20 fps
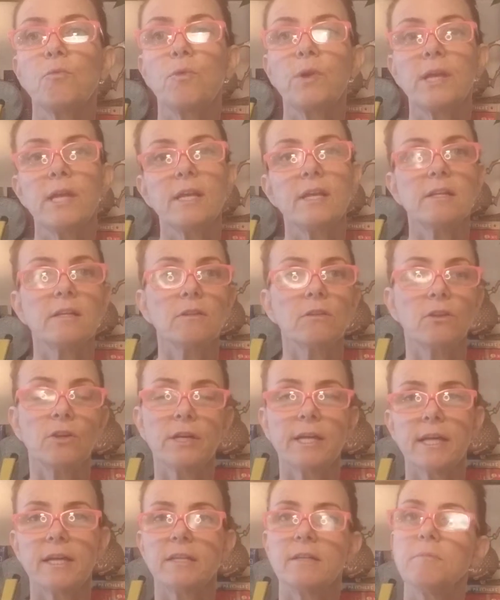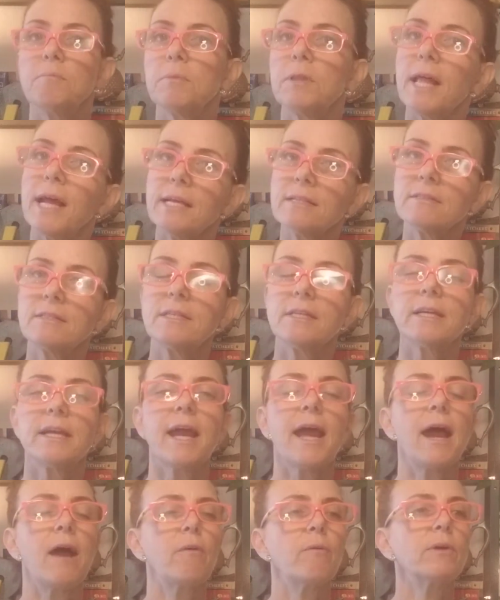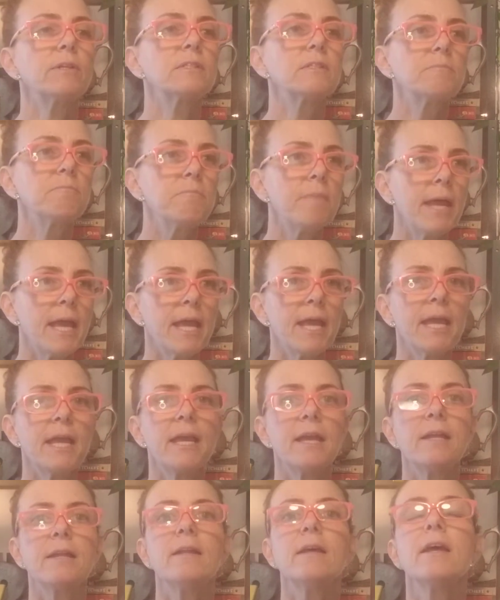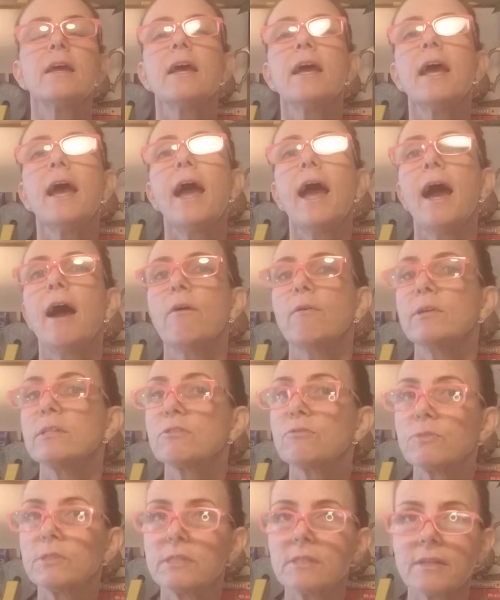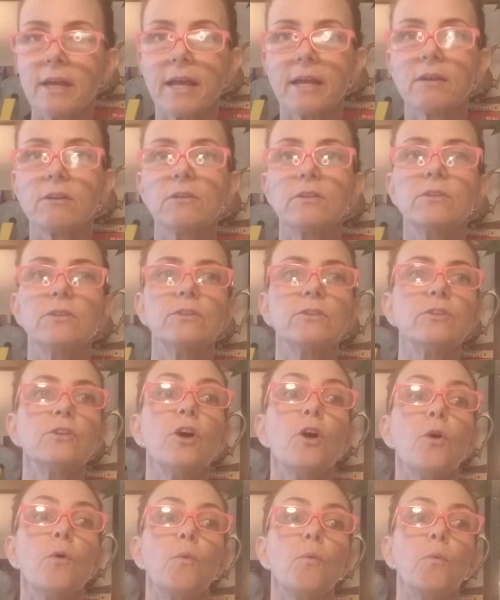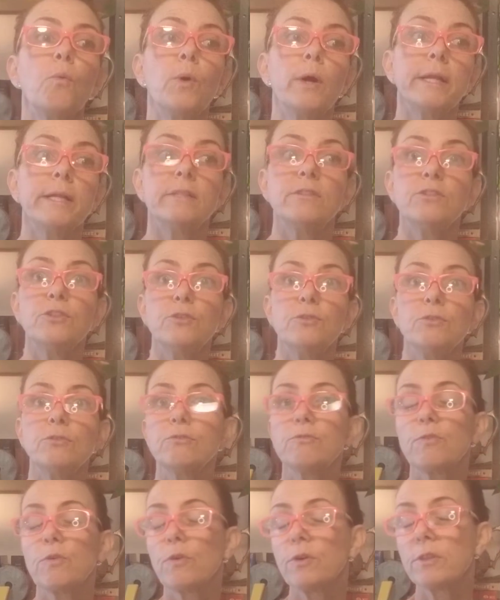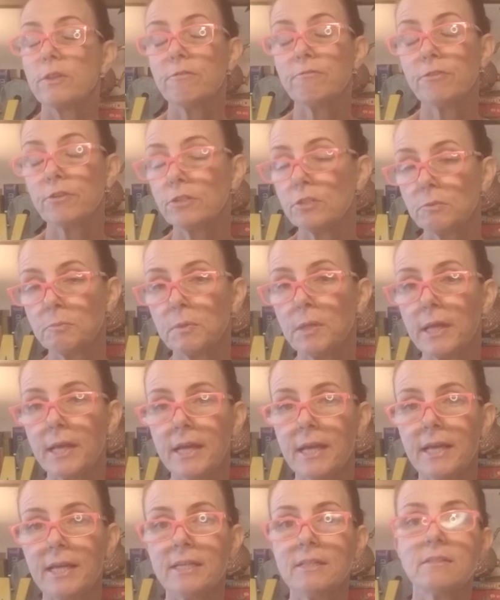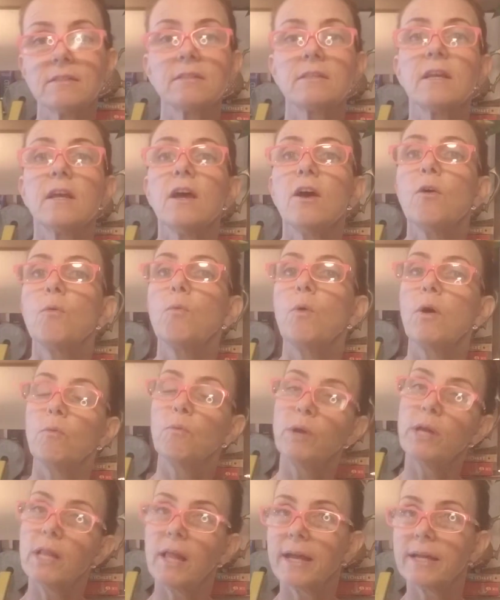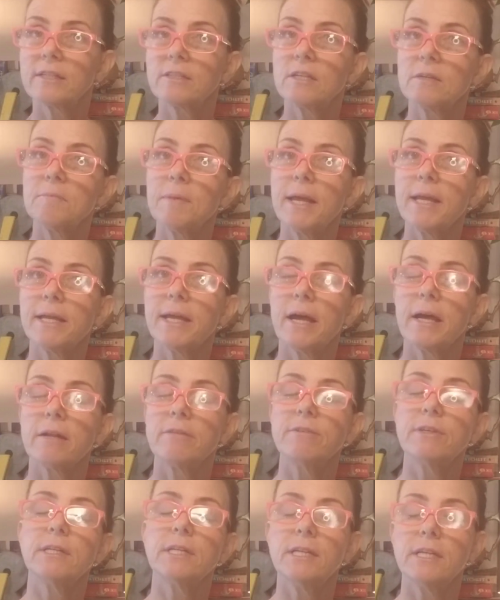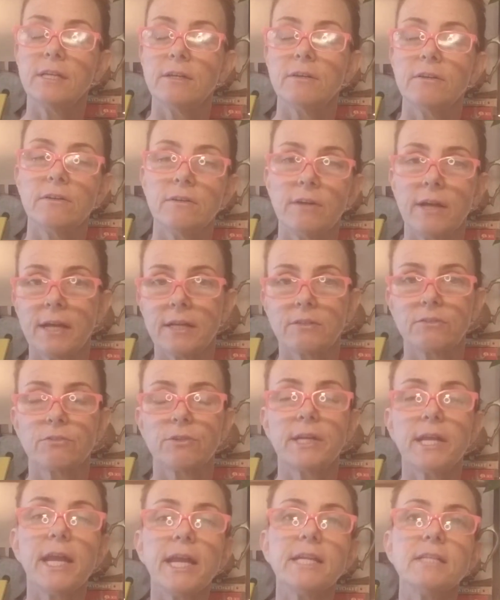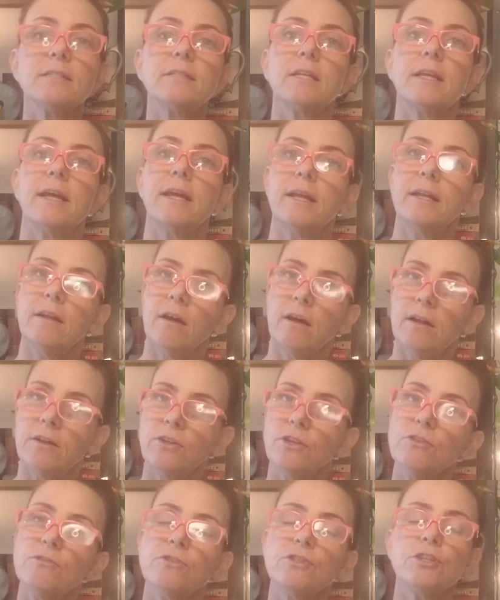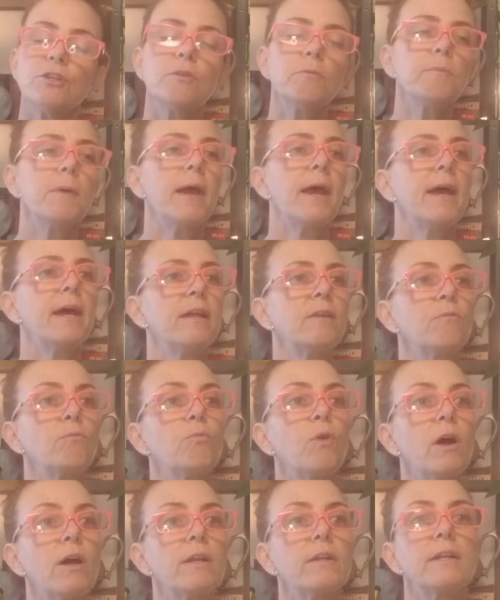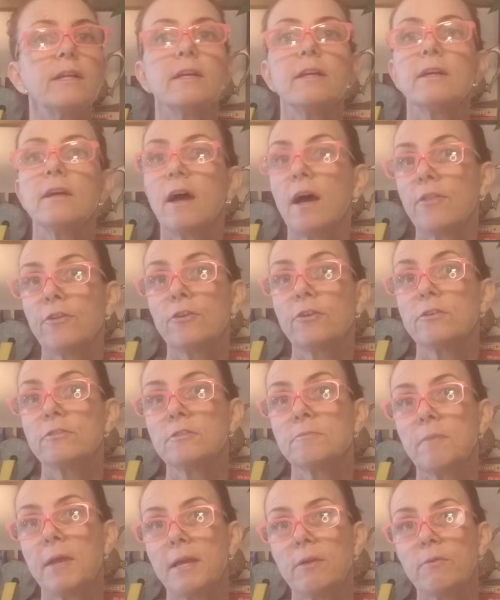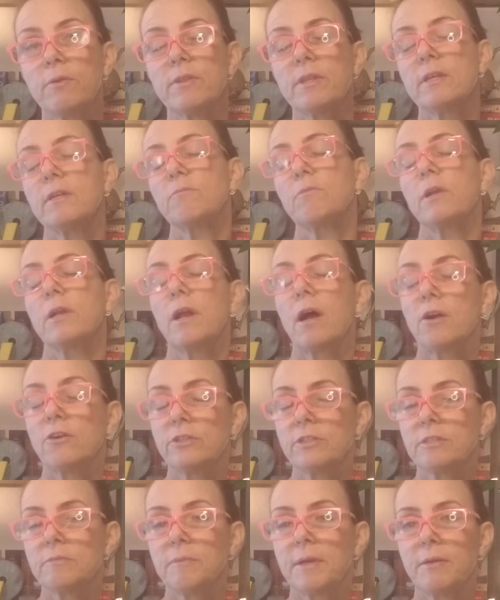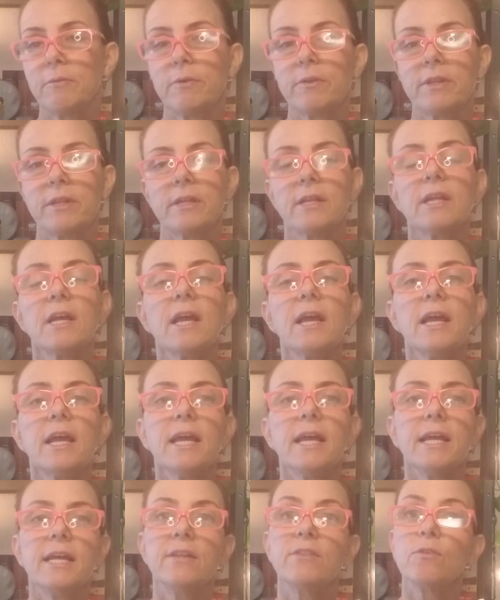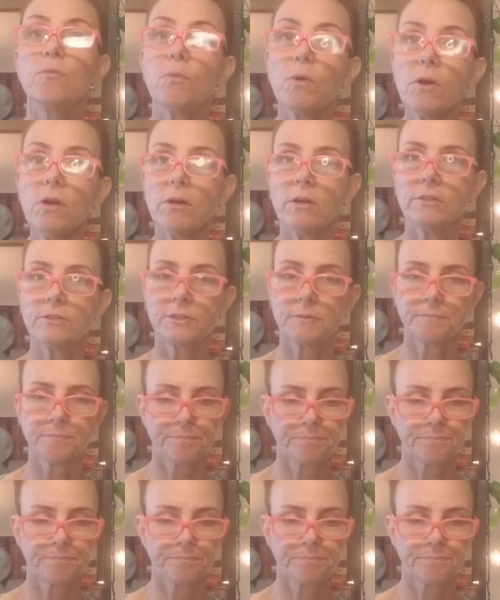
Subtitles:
we look at plastic, how it's made, how it's recycled, what it's used for in the first place, what we like to make out of it here at Create and on YouTube, and what others make with it, what artists make with it in the world.